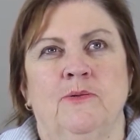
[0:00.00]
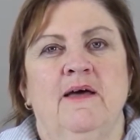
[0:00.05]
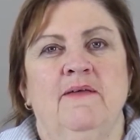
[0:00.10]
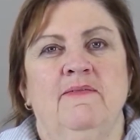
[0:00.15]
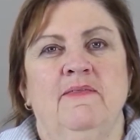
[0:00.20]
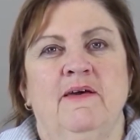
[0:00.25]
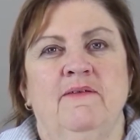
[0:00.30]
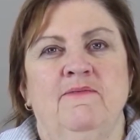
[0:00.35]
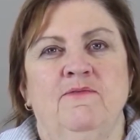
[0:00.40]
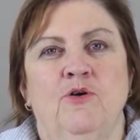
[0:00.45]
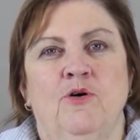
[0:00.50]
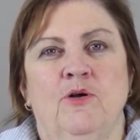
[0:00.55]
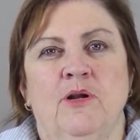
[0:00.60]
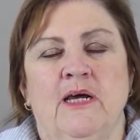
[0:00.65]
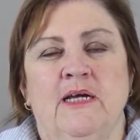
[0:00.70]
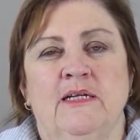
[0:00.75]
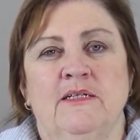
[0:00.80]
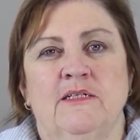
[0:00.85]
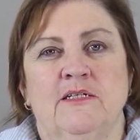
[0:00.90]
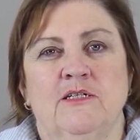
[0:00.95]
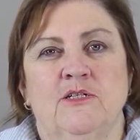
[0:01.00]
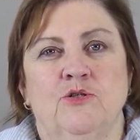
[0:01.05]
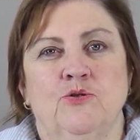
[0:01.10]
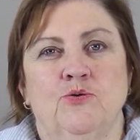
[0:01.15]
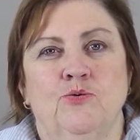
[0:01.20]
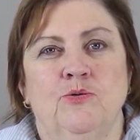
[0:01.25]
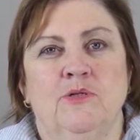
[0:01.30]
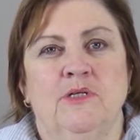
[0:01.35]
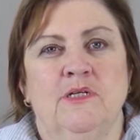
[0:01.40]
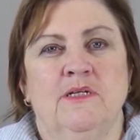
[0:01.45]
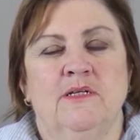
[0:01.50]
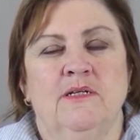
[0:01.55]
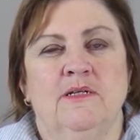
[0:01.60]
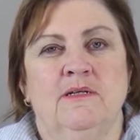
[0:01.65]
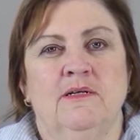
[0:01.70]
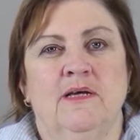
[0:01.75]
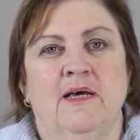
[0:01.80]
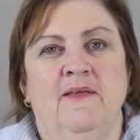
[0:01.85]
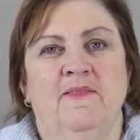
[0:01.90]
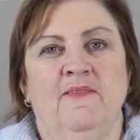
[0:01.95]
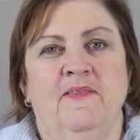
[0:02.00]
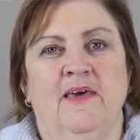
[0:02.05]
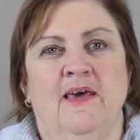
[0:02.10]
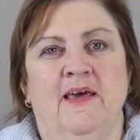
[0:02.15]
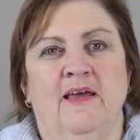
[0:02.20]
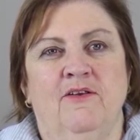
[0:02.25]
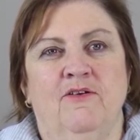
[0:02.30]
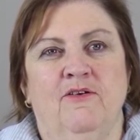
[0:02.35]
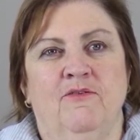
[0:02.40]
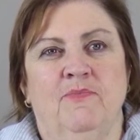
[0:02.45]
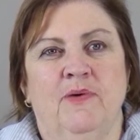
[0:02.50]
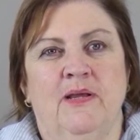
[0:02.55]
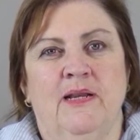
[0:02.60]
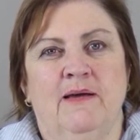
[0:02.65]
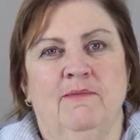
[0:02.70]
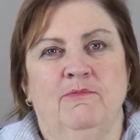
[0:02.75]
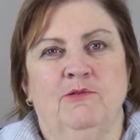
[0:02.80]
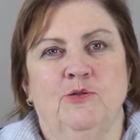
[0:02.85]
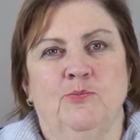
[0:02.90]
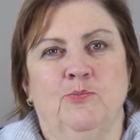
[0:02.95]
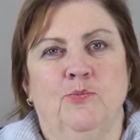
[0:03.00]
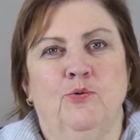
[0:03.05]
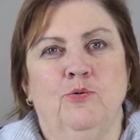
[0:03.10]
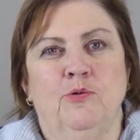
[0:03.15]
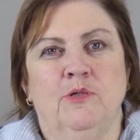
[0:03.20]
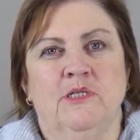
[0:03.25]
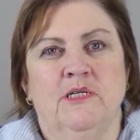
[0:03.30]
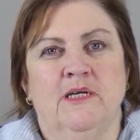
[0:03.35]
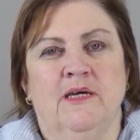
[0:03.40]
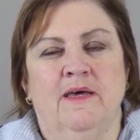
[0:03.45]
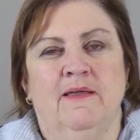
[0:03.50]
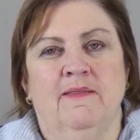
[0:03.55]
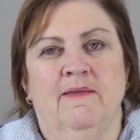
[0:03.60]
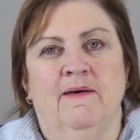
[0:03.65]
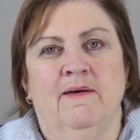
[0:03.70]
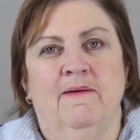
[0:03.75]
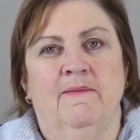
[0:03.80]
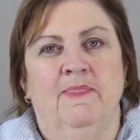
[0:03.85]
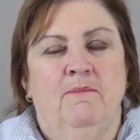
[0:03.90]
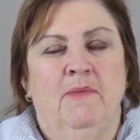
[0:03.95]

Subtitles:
and they've not understood, and at the end I've been able to pull it together,